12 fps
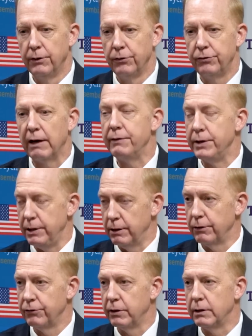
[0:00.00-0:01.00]
7
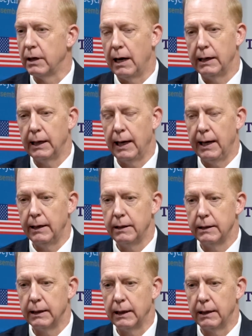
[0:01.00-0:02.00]
years in
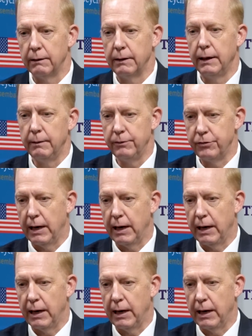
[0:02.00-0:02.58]
Thailand, in